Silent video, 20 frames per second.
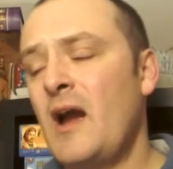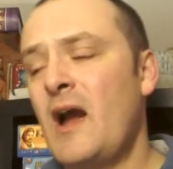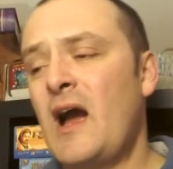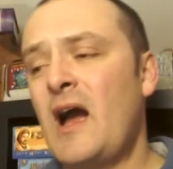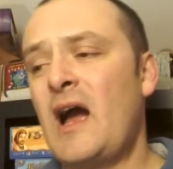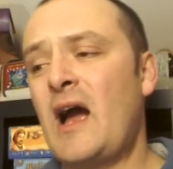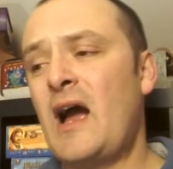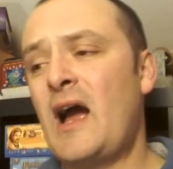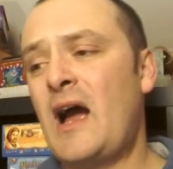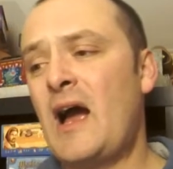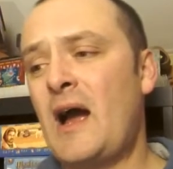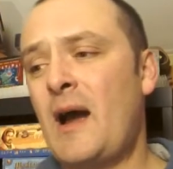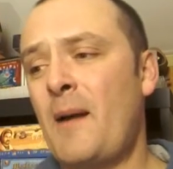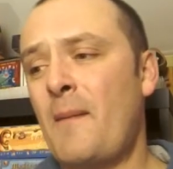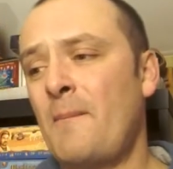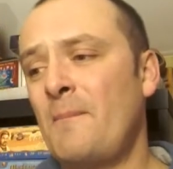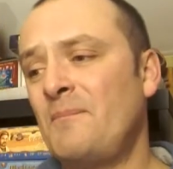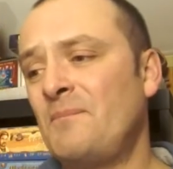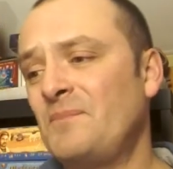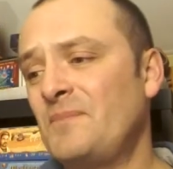
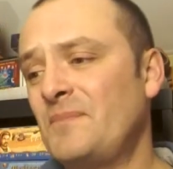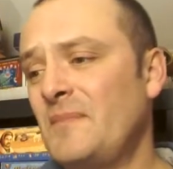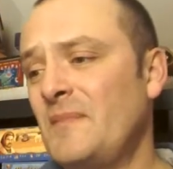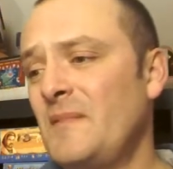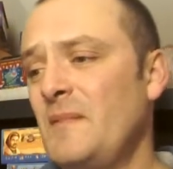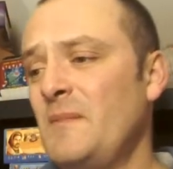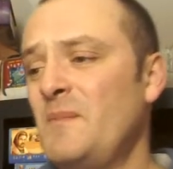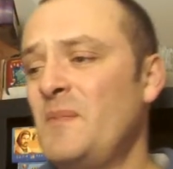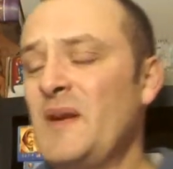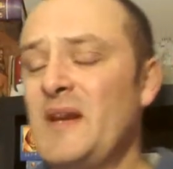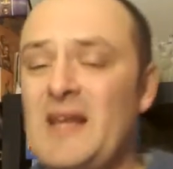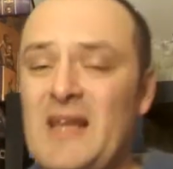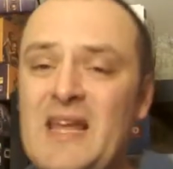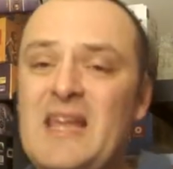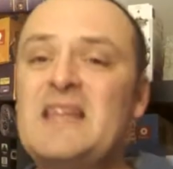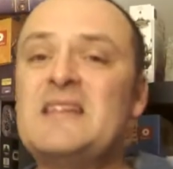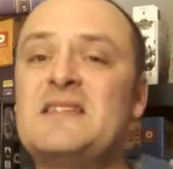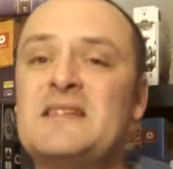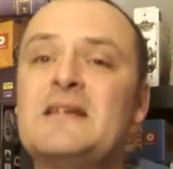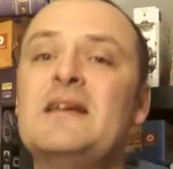Um, but it
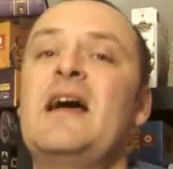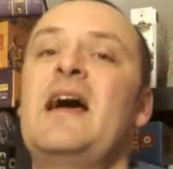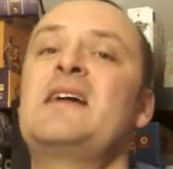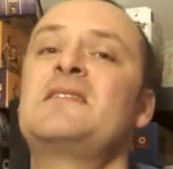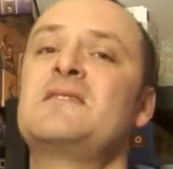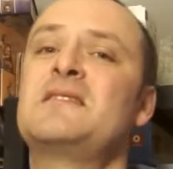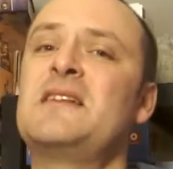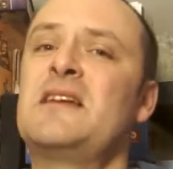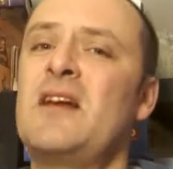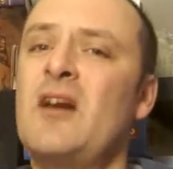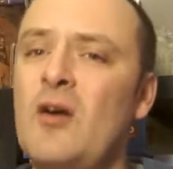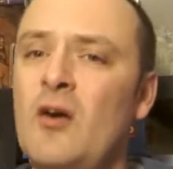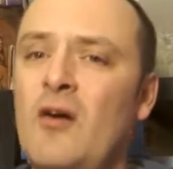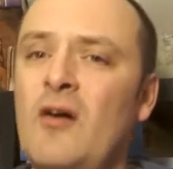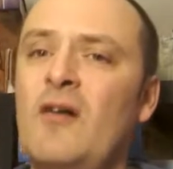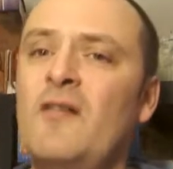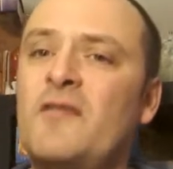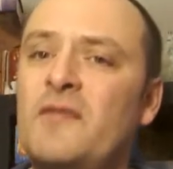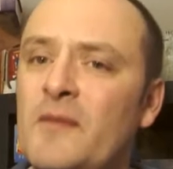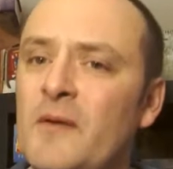is, as I said, a
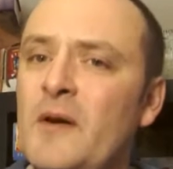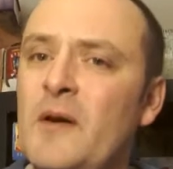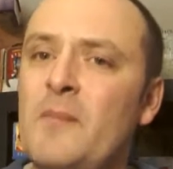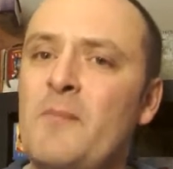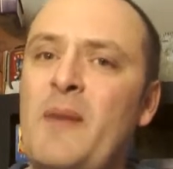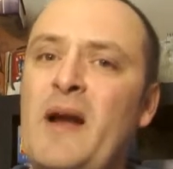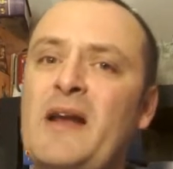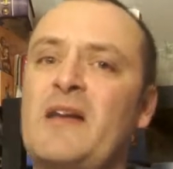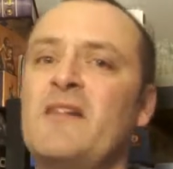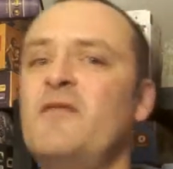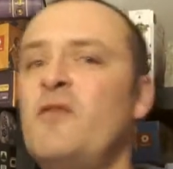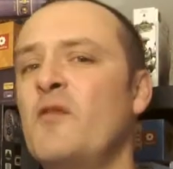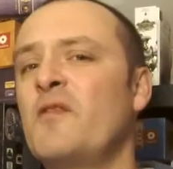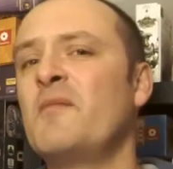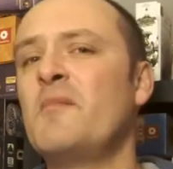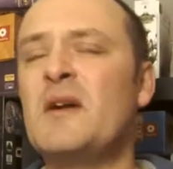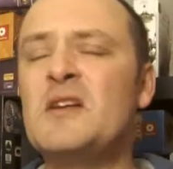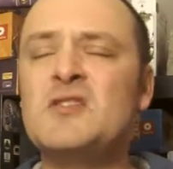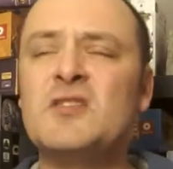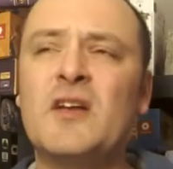lot of back and forth. And
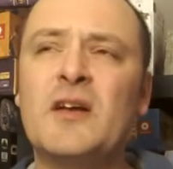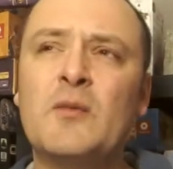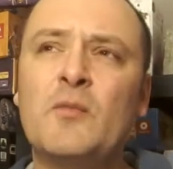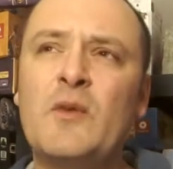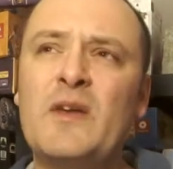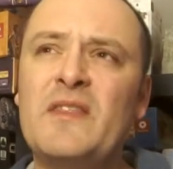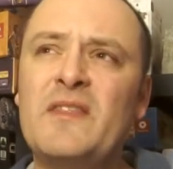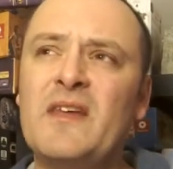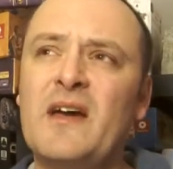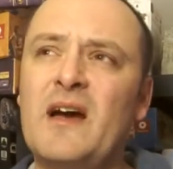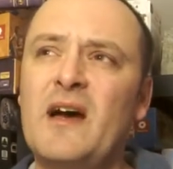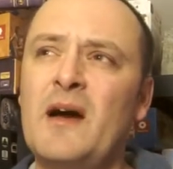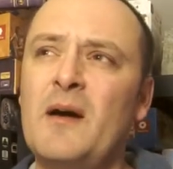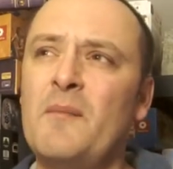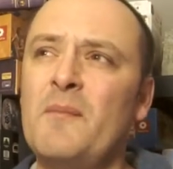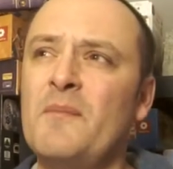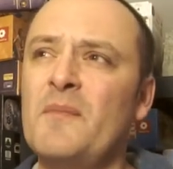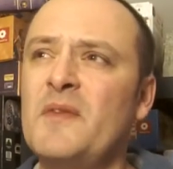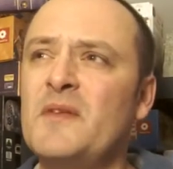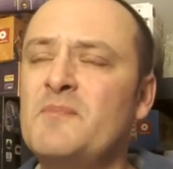much like with
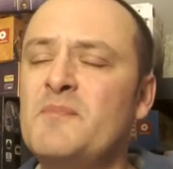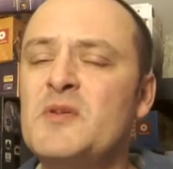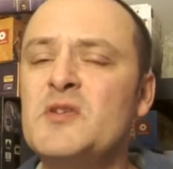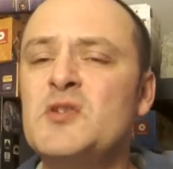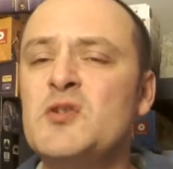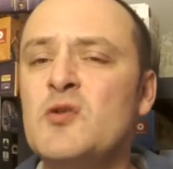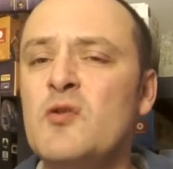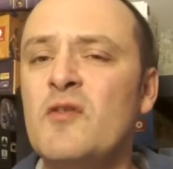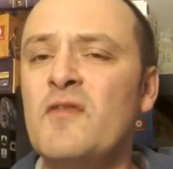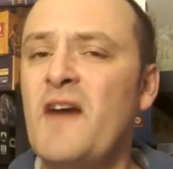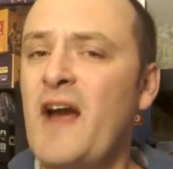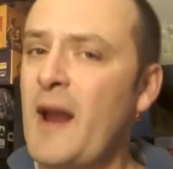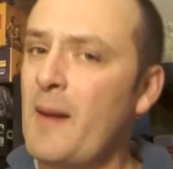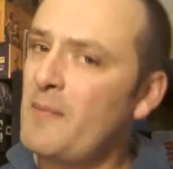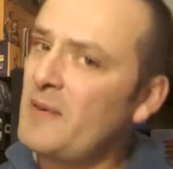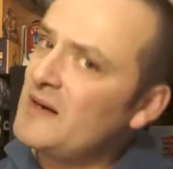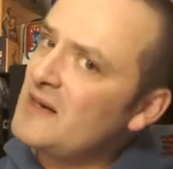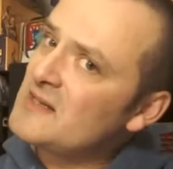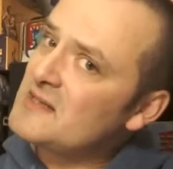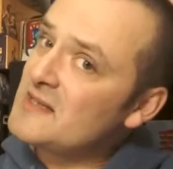um, the pursuit of
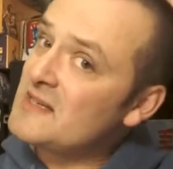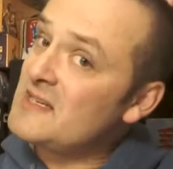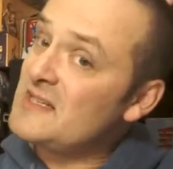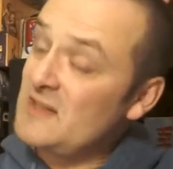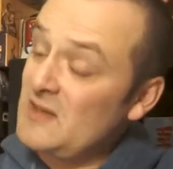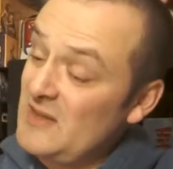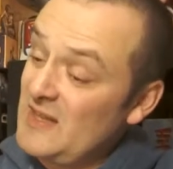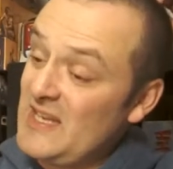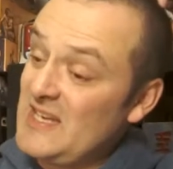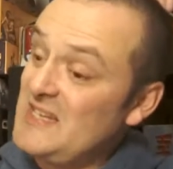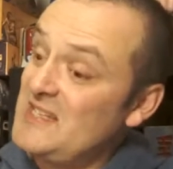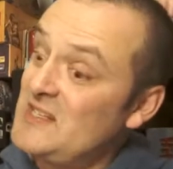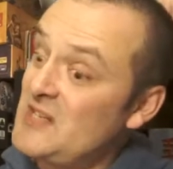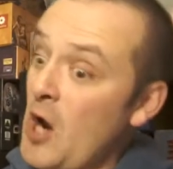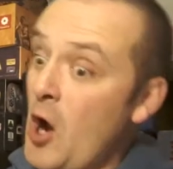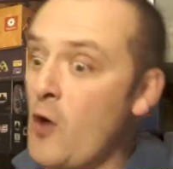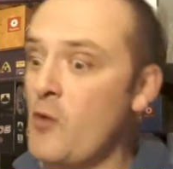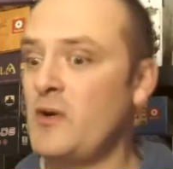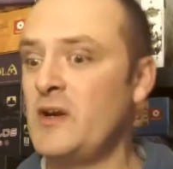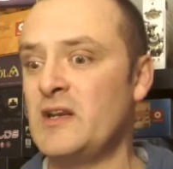happiness, these
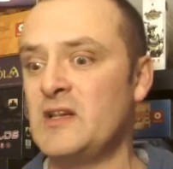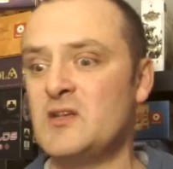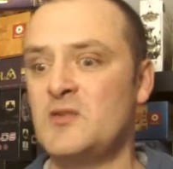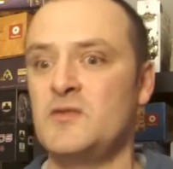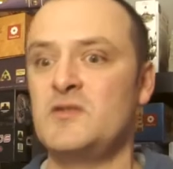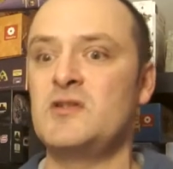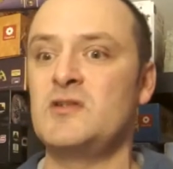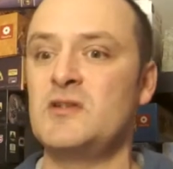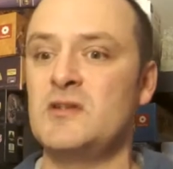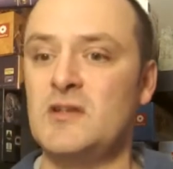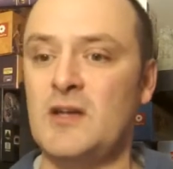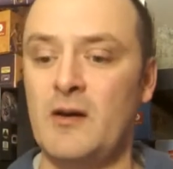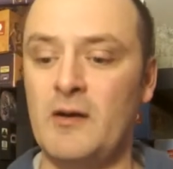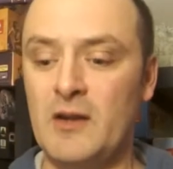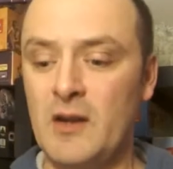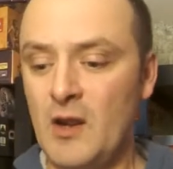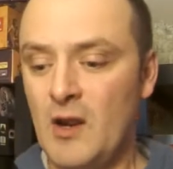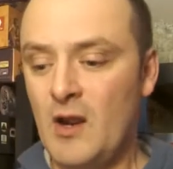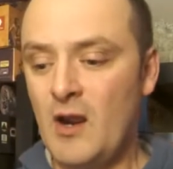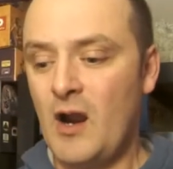tokens which are just going,
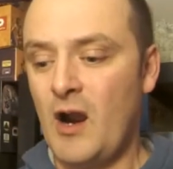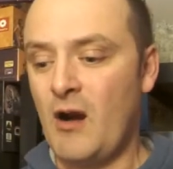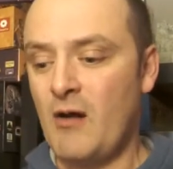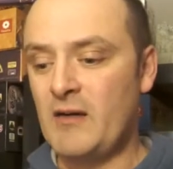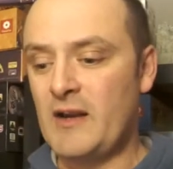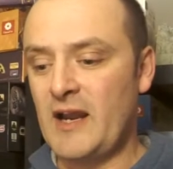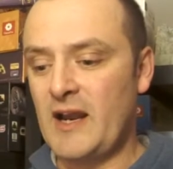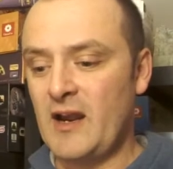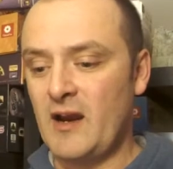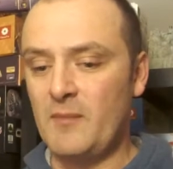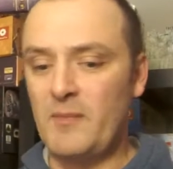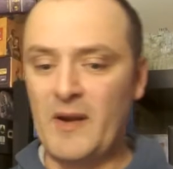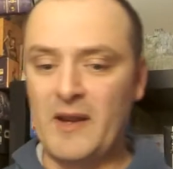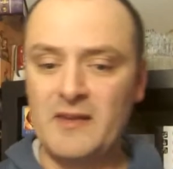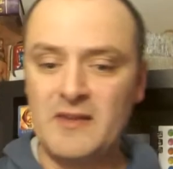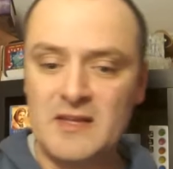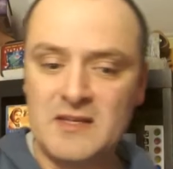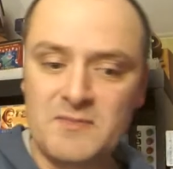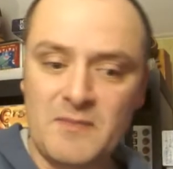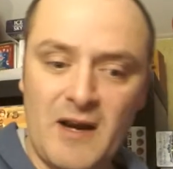okay, I pay
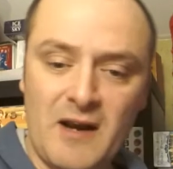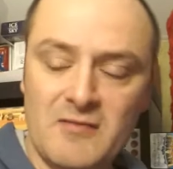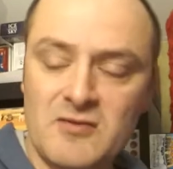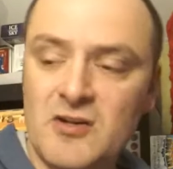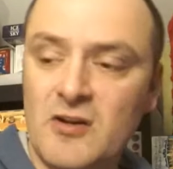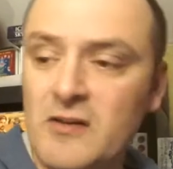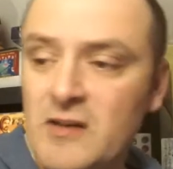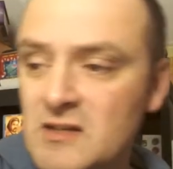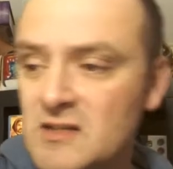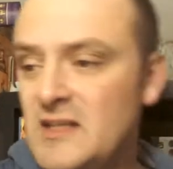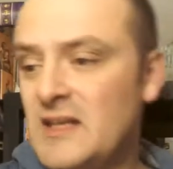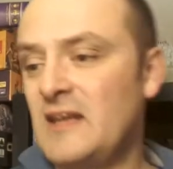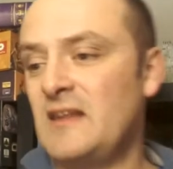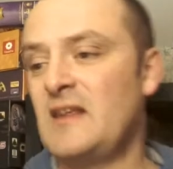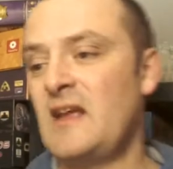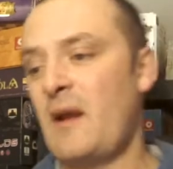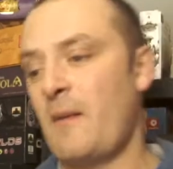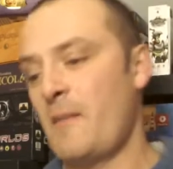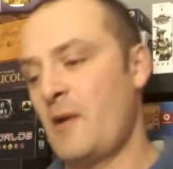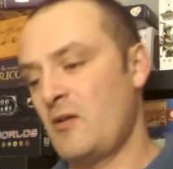this amount of tokens to get
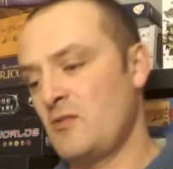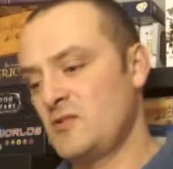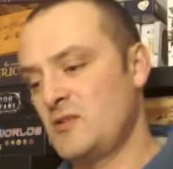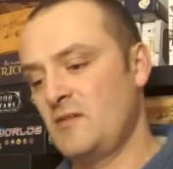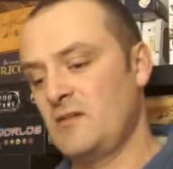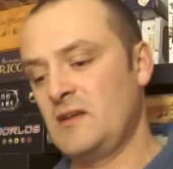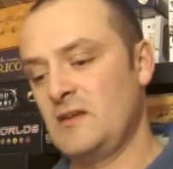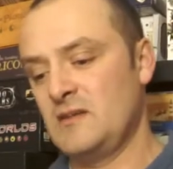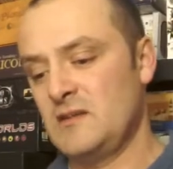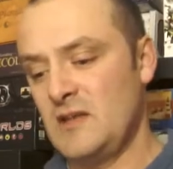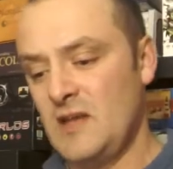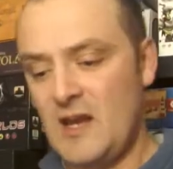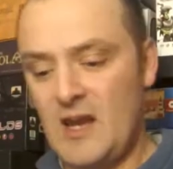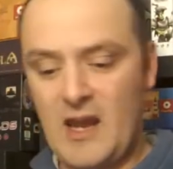that amount of tokens.